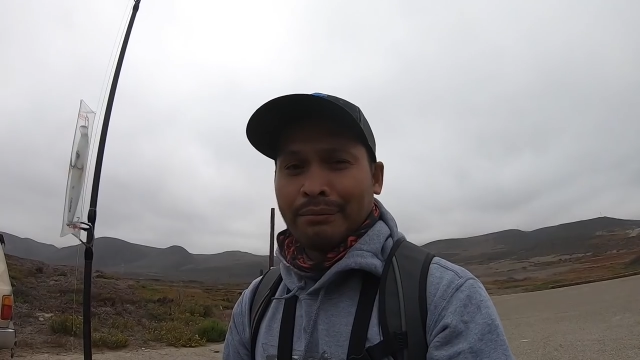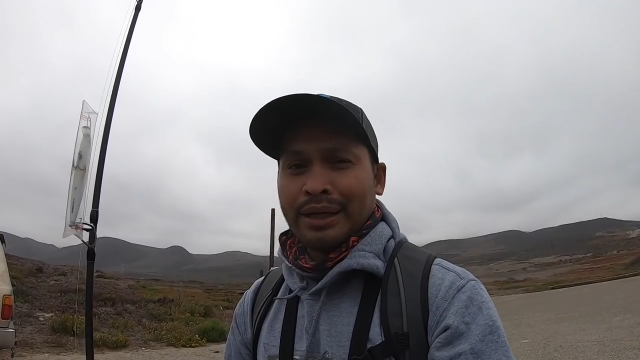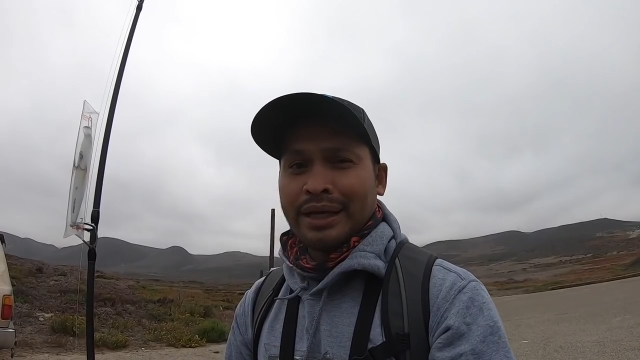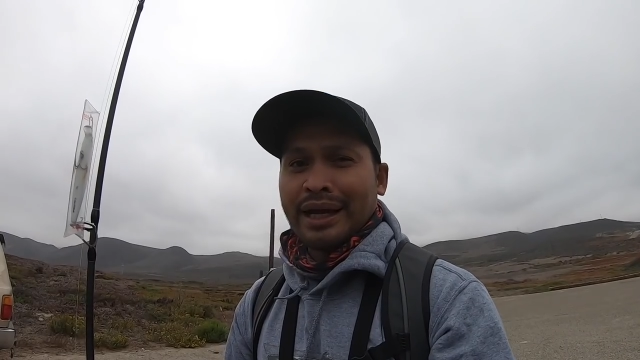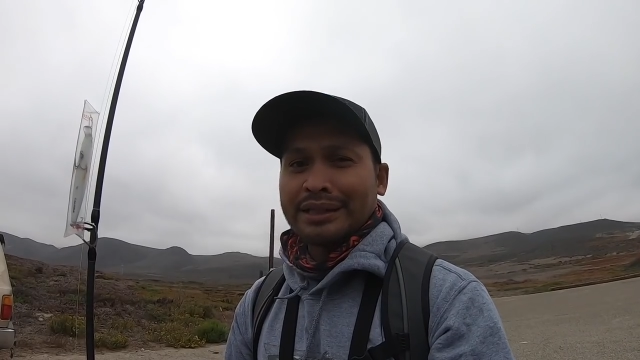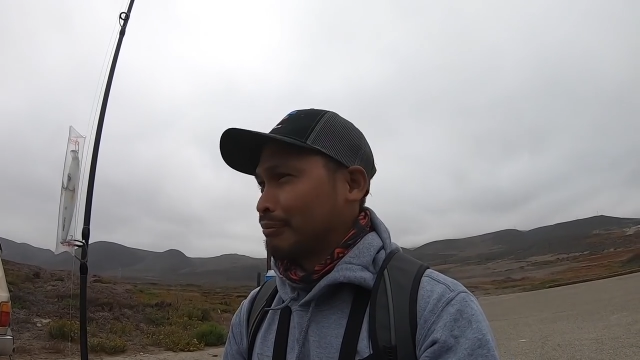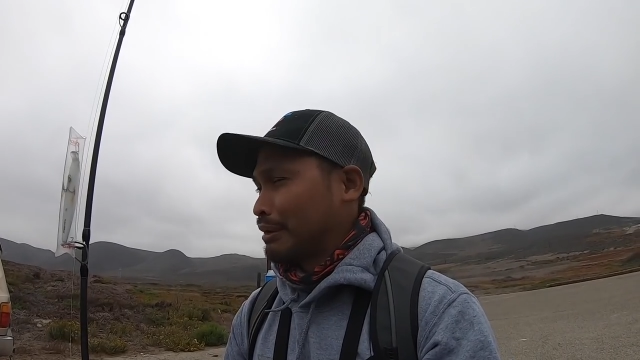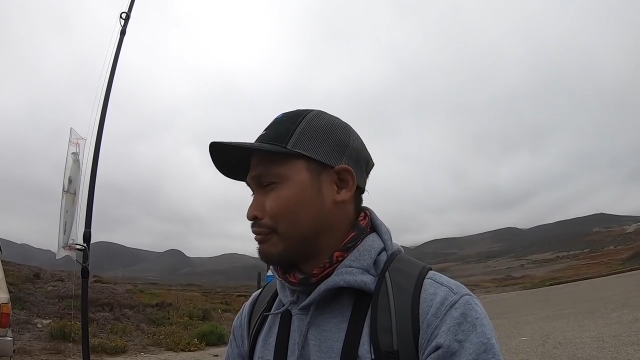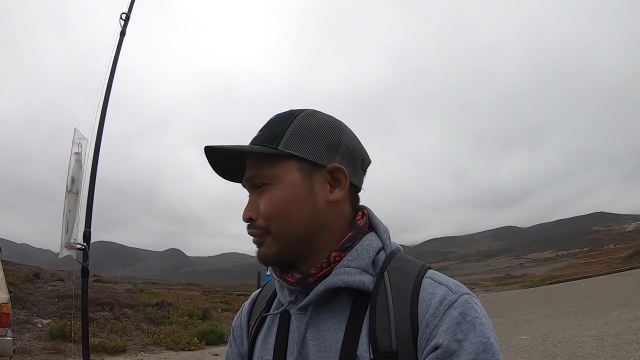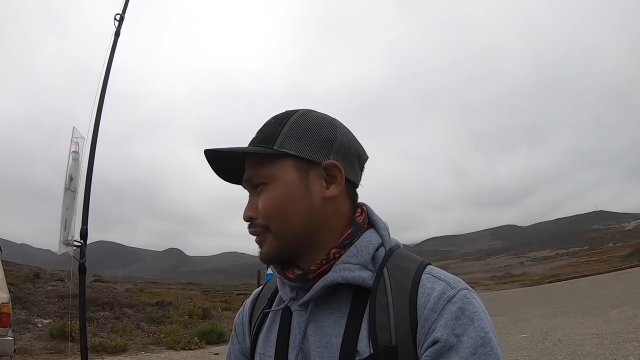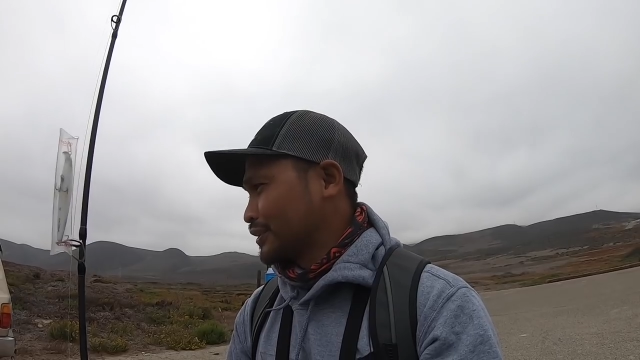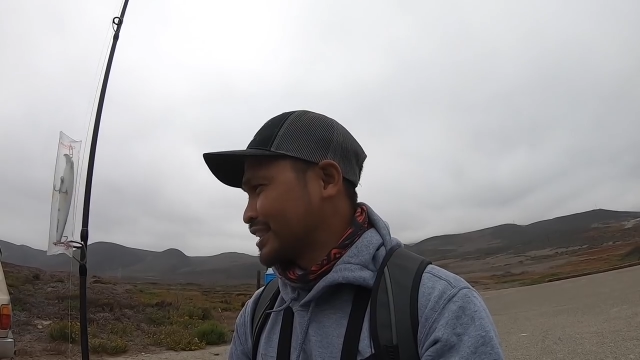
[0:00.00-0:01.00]
gonna catch my
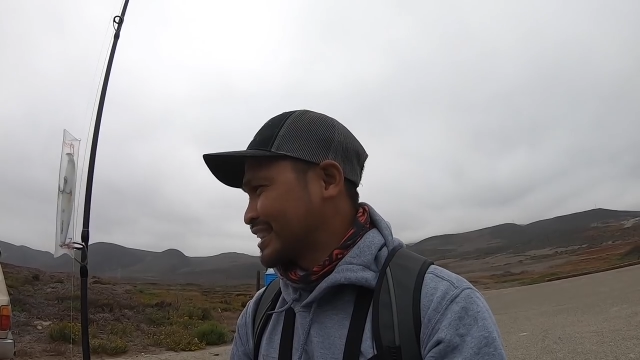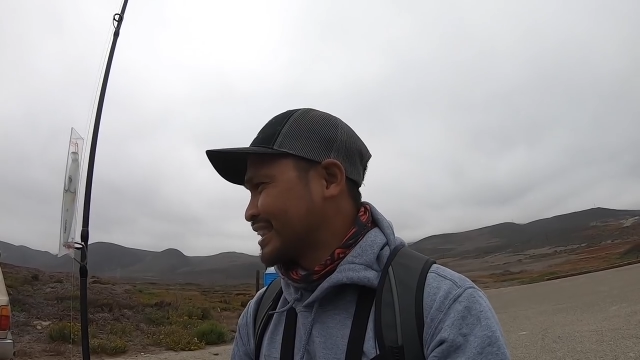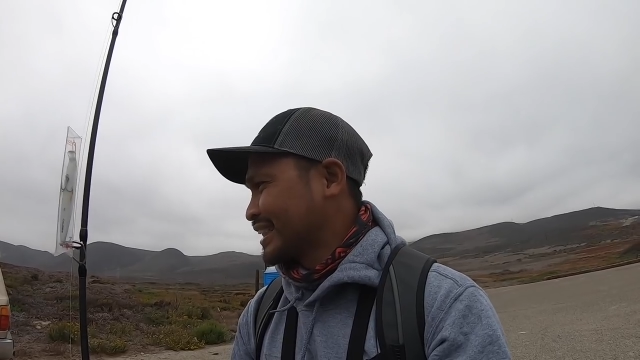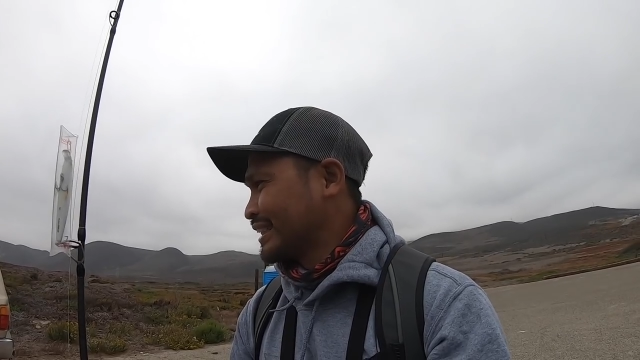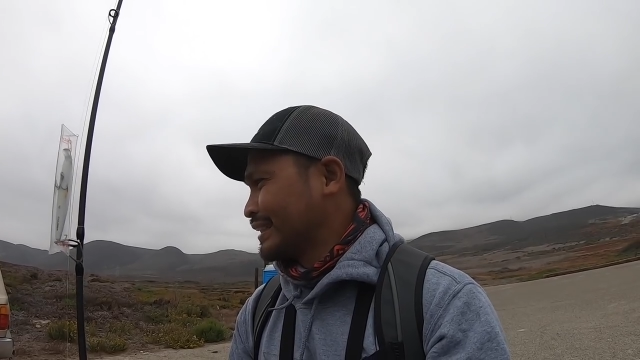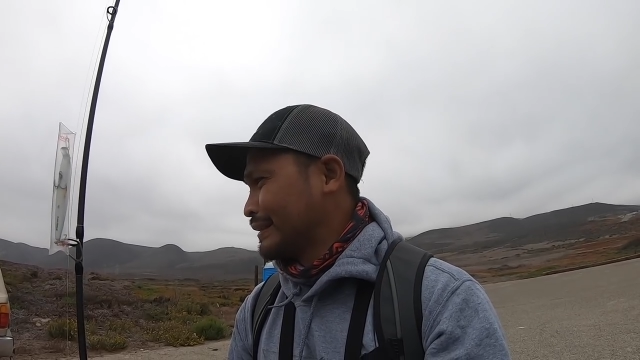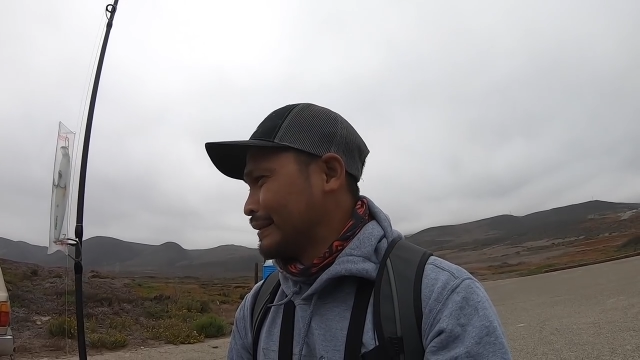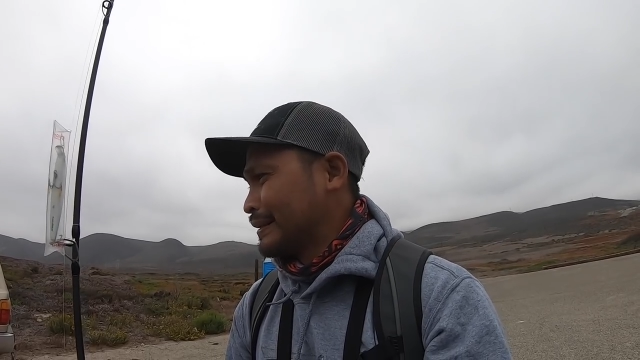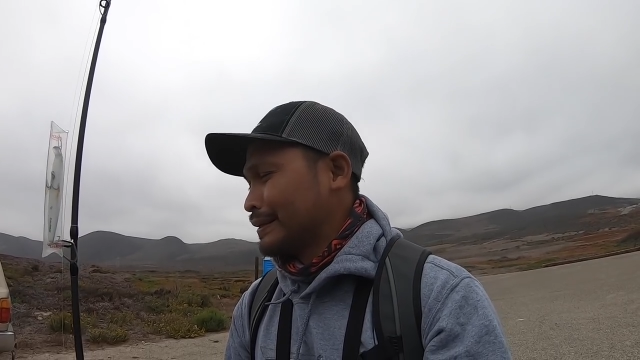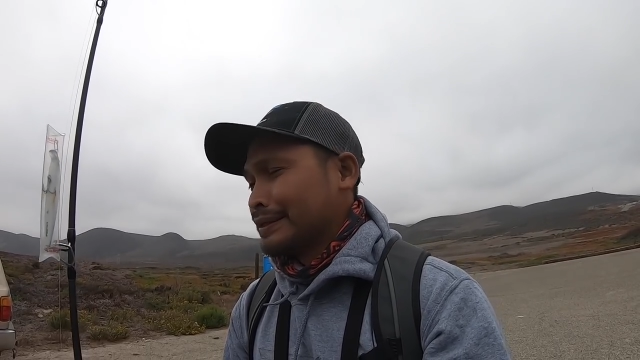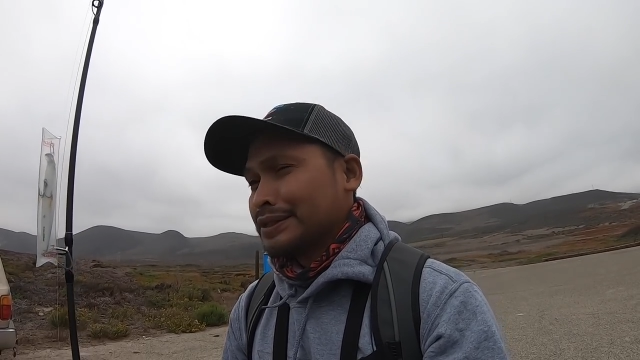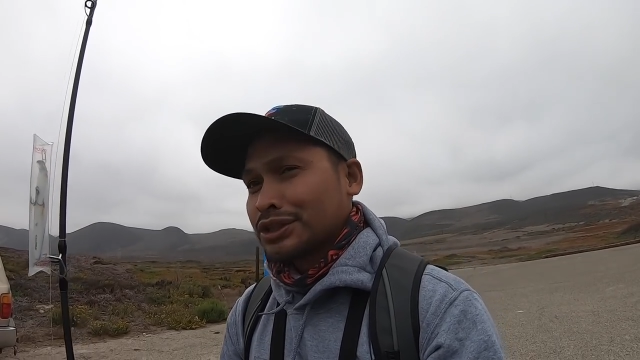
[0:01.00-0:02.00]
first
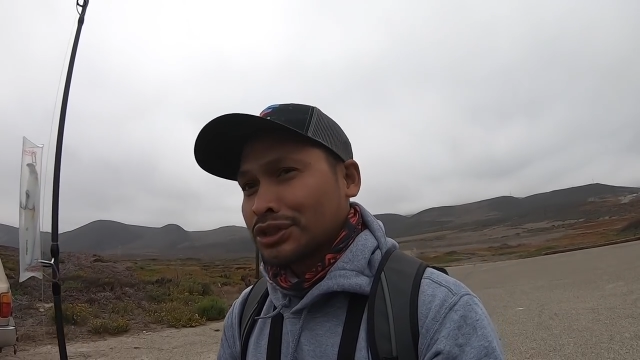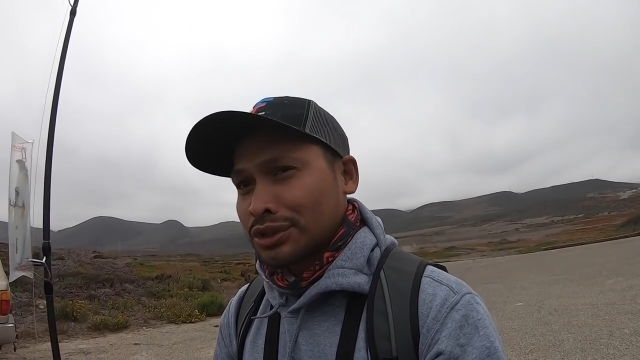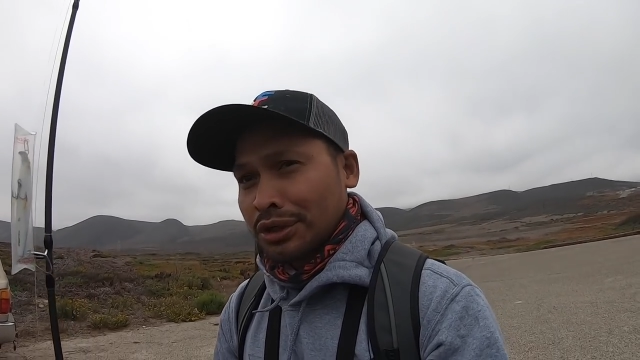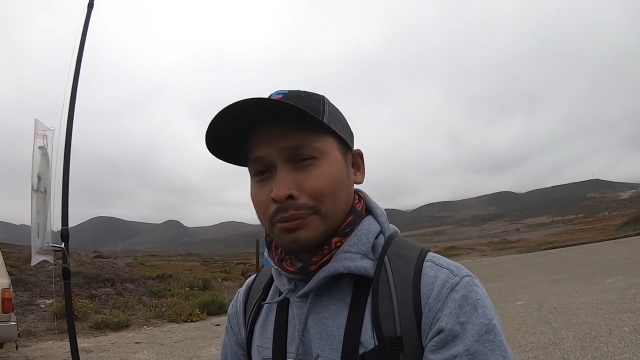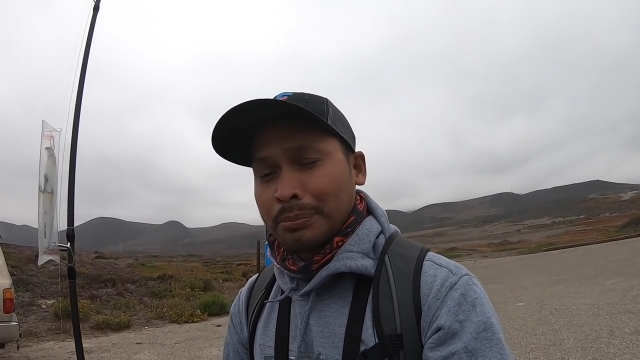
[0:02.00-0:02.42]
surf